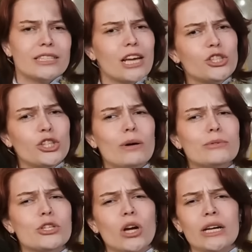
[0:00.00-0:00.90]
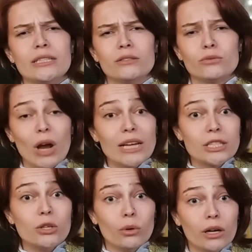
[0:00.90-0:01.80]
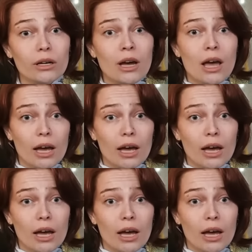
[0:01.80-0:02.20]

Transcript: does show up to try and rescue her